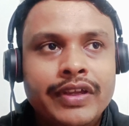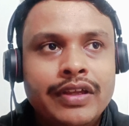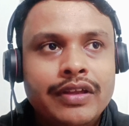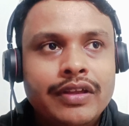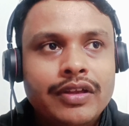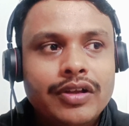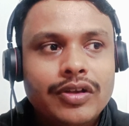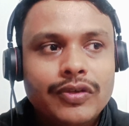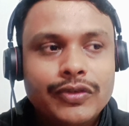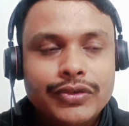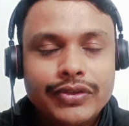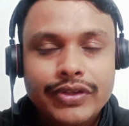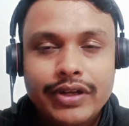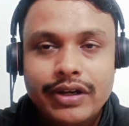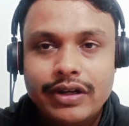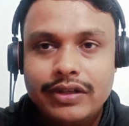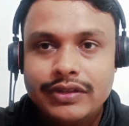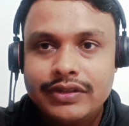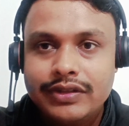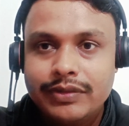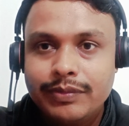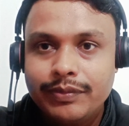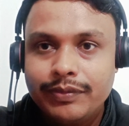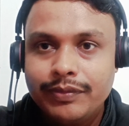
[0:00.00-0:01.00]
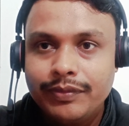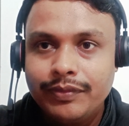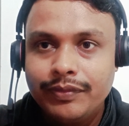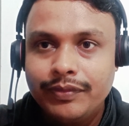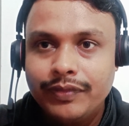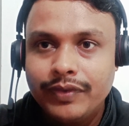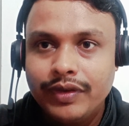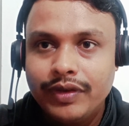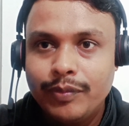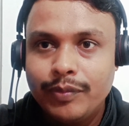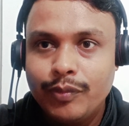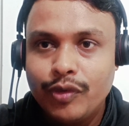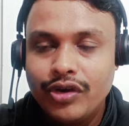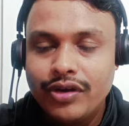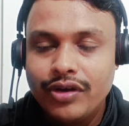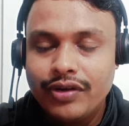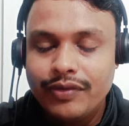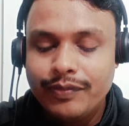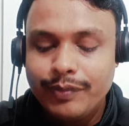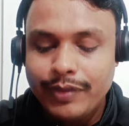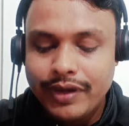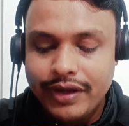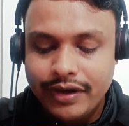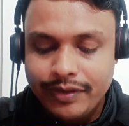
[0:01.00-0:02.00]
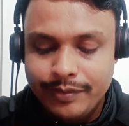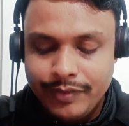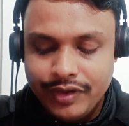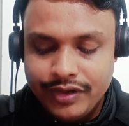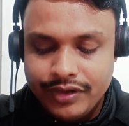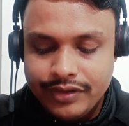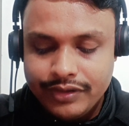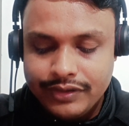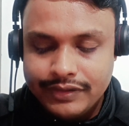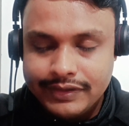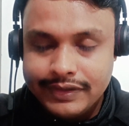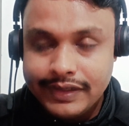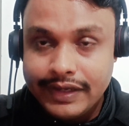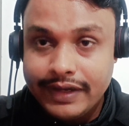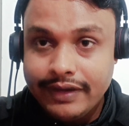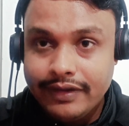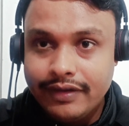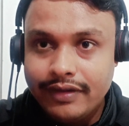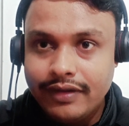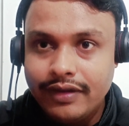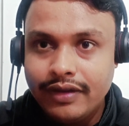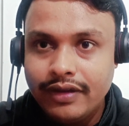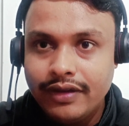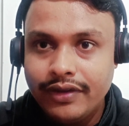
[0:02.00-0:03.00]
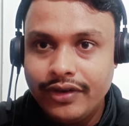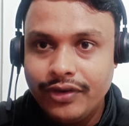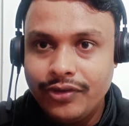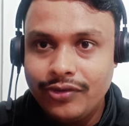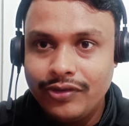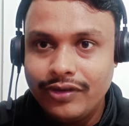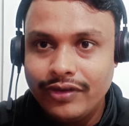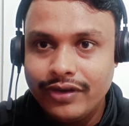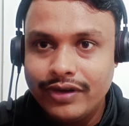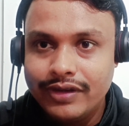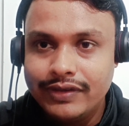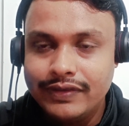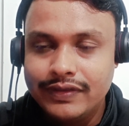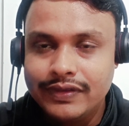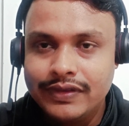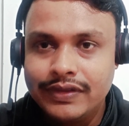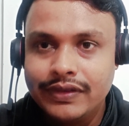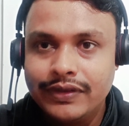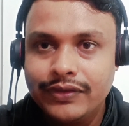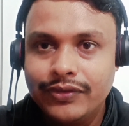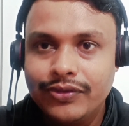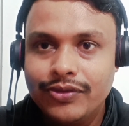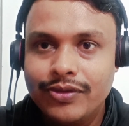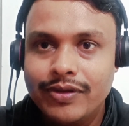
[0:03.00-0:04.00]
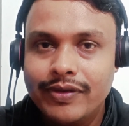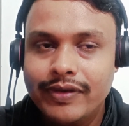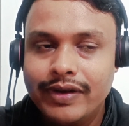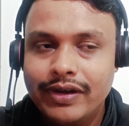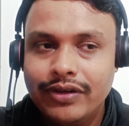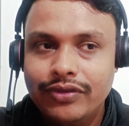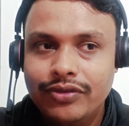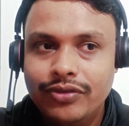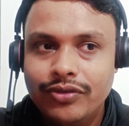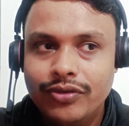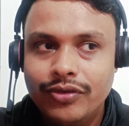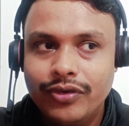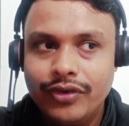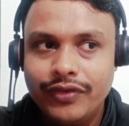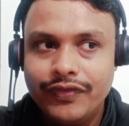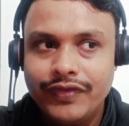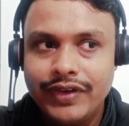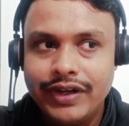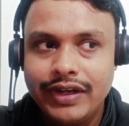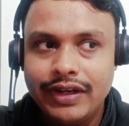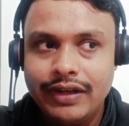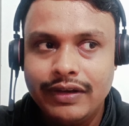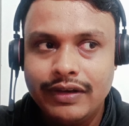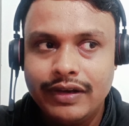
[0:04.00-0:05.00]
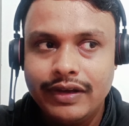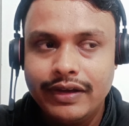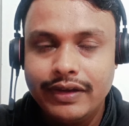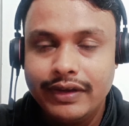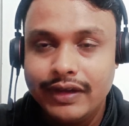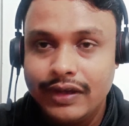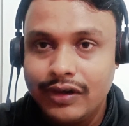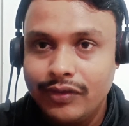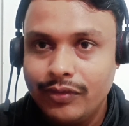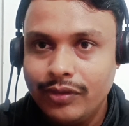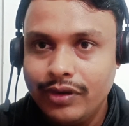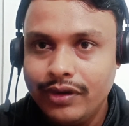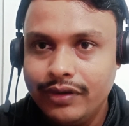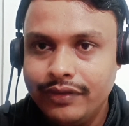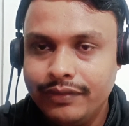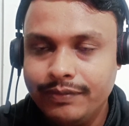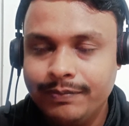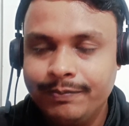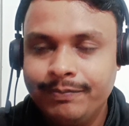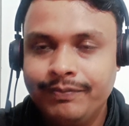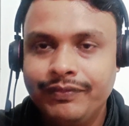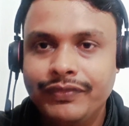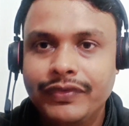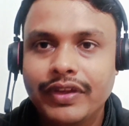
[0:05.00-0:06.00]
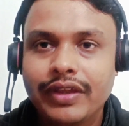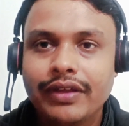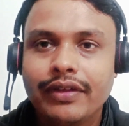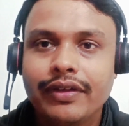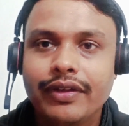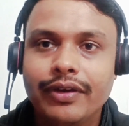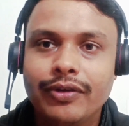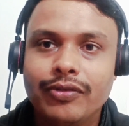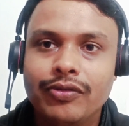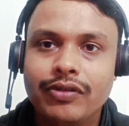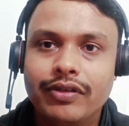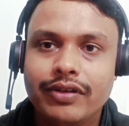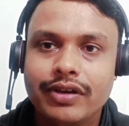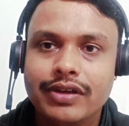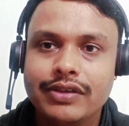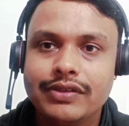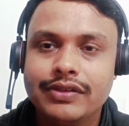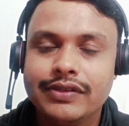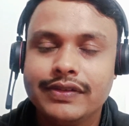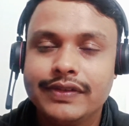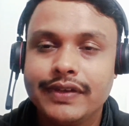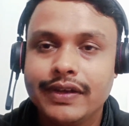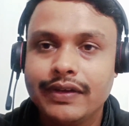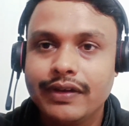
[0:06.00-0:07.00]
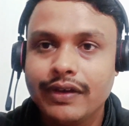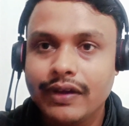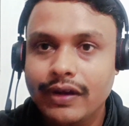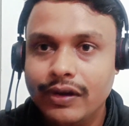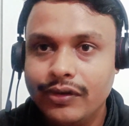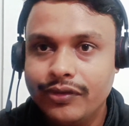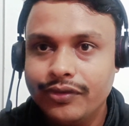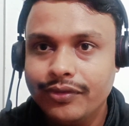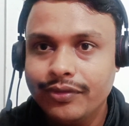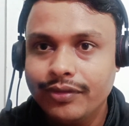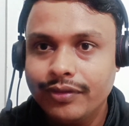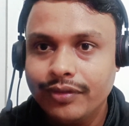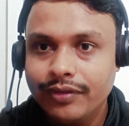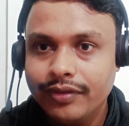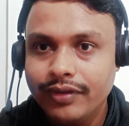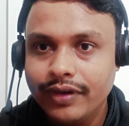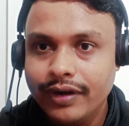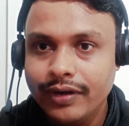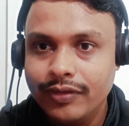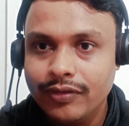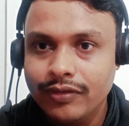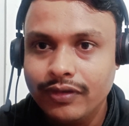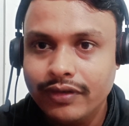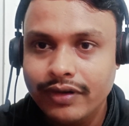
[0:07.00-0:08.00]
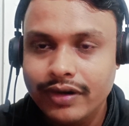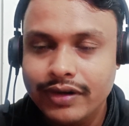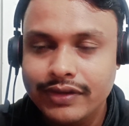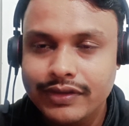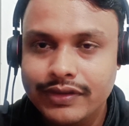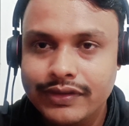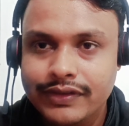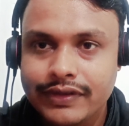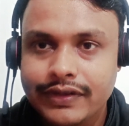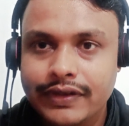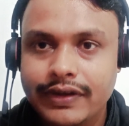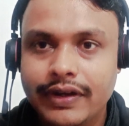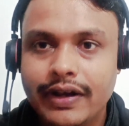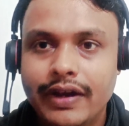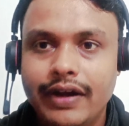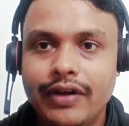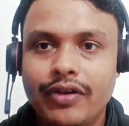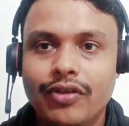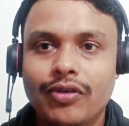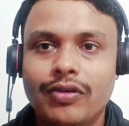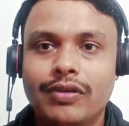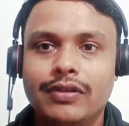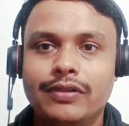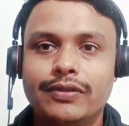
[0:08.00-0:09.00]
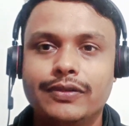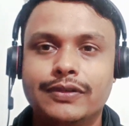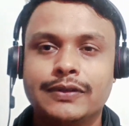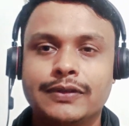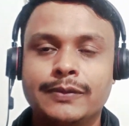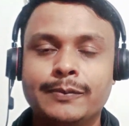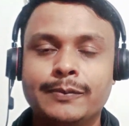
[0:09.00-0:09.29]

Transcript: also there are some important parameters like regularization to avoid the overfitting, like L1 regularization, L2 regularization, and all those.